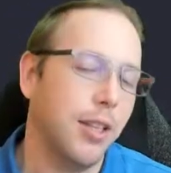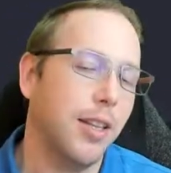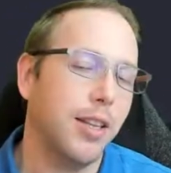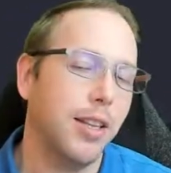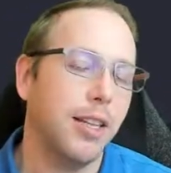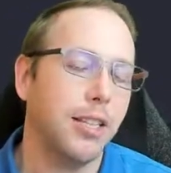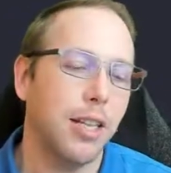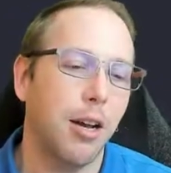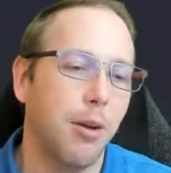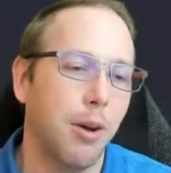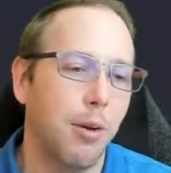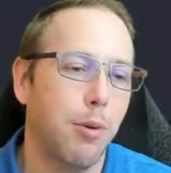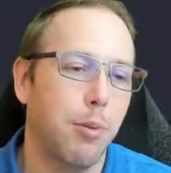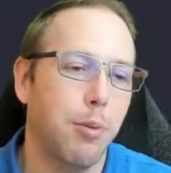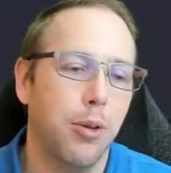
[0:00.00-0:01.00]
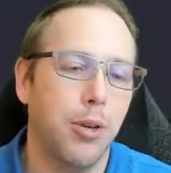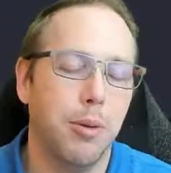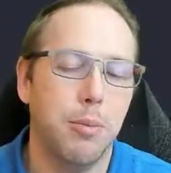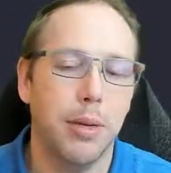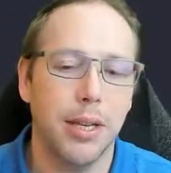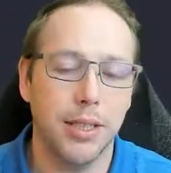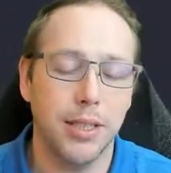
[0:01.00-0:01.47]
I think that's how I would put it,
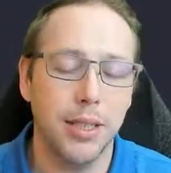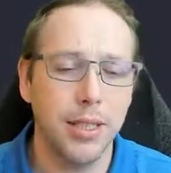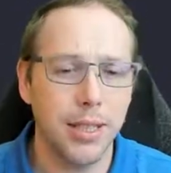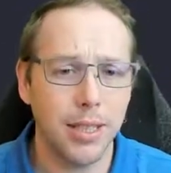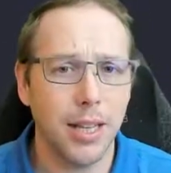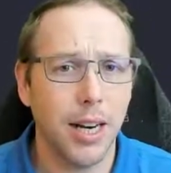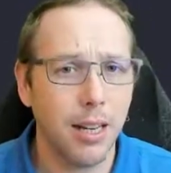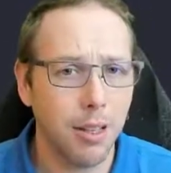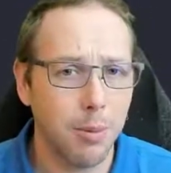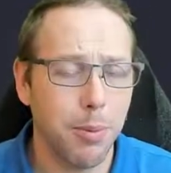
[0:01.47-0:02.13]
because it is entirely